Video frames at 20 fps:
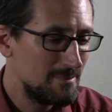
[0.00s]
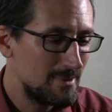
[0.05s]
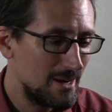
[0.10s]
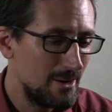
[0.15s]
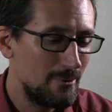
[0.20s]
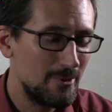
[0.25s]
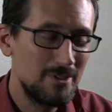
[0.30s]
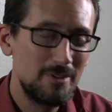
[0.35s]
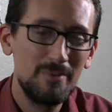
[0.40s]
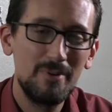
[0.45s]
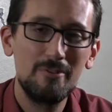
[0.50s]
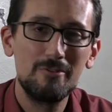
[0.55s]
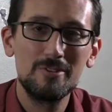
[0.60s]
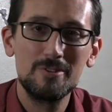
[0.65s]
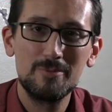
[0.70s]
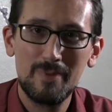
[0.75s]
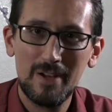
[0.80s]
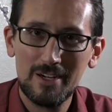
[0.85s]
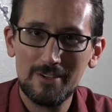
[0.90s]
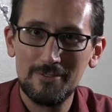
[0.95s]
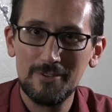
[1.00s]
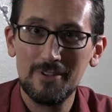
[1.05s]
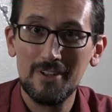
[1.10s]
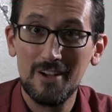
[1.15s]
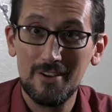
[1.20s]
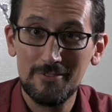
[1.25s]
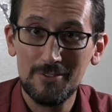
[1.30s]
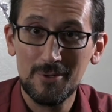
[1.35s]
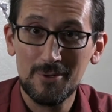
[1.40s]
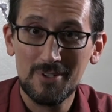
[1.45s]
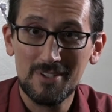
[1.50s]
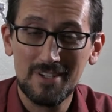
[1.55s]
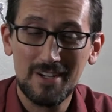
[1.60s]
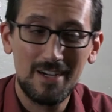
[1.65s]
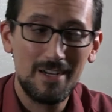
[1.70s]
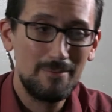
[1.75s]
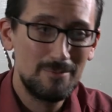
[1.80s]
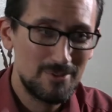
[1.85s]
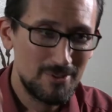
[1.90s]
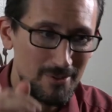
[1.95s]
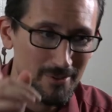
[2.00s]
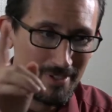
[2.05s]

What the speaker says: but I want to be respectful of your time.